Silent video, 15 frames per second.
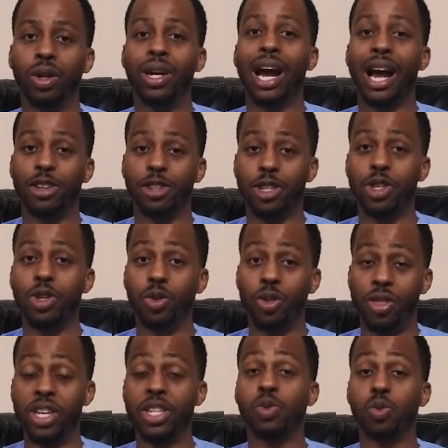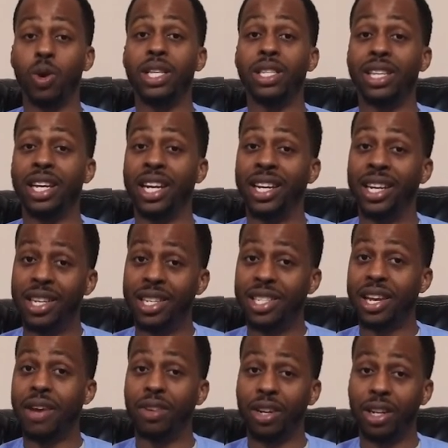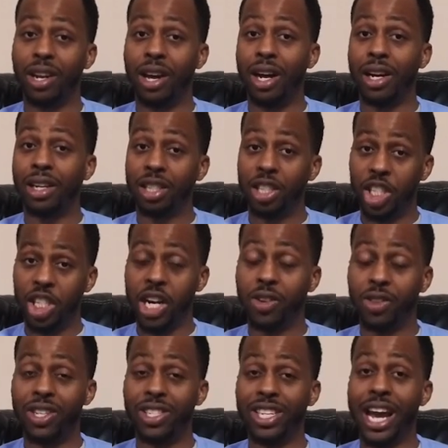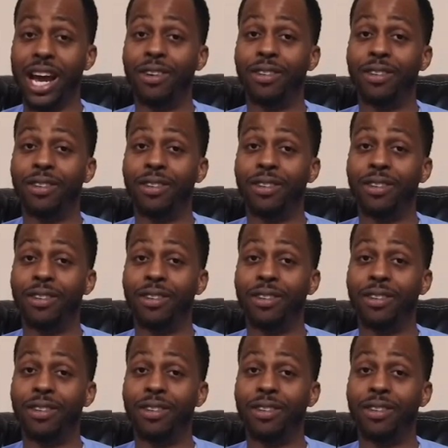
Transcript: I'll see you this Wednesday, 7 o'clock. Share this now.